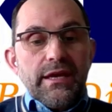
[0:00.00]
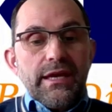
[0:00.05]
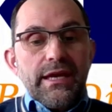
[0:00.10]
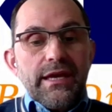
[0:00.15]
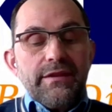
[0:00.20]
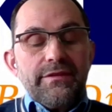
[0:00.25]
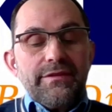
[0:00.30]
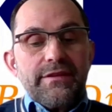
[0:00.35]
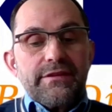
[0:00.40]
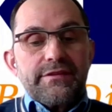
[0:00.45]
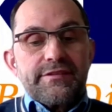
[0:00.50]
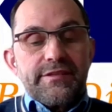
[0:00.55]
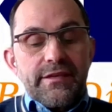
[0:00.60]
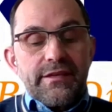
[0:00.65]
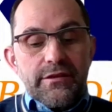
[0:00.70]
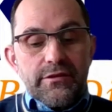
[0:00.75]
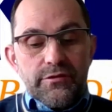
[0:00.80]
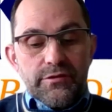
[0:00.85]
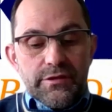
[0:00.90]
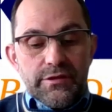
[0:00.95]
And the
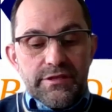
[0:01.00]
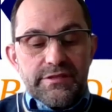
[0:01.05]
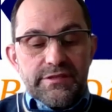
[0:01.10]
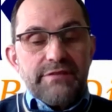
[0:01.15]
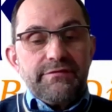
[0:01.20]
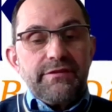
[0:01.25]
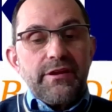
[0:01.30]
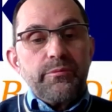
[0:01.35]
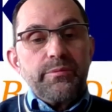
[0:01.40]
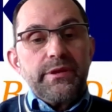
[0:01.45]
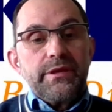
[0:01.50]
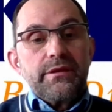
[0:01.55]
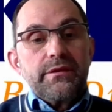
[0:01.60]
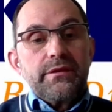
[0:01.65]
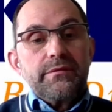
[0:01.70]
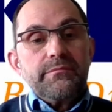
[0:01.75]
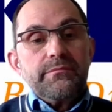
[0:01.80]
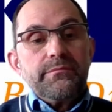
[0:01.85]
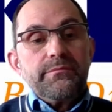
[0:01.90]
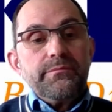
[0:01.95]
second is
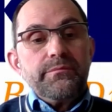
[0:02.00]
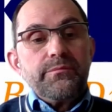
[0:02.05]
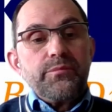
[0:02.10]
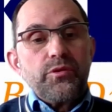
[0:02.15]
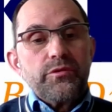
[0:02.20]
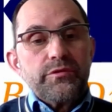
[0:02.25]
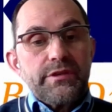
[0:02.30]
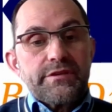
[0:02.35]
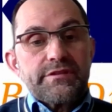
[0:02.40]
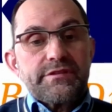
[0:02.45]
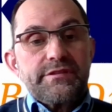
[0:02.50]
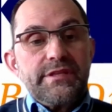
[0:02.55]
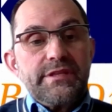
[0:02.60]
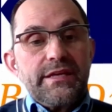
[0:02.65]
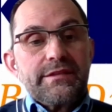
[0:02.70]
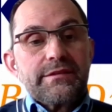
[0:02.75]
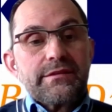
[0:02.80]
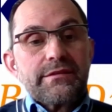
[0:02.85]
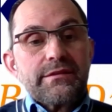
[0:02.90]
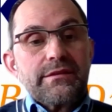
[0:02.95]
developing products
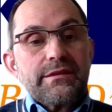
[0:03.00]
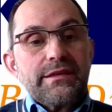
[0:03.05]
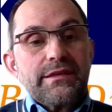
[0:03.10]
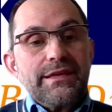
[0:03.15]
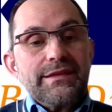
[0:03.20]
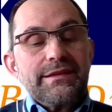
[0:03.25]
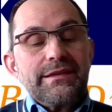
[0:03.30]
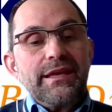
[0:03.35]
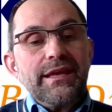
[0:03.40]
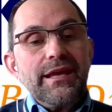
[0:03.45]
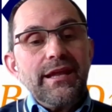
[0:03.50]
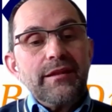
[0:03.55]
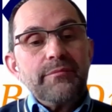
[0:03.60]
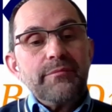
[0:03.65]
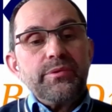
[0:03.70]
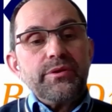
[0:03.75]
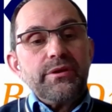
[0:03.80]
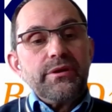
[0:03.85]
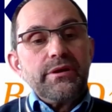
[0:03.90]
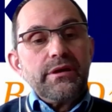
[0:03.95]
that can
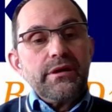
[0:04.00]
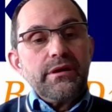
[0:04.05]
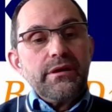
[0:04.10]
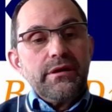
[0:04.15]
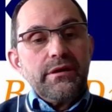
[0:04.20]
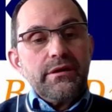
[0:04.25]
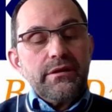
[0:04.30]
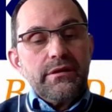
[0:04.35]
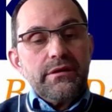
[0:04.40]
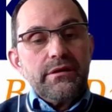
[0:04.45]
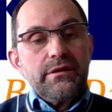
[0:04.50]
help our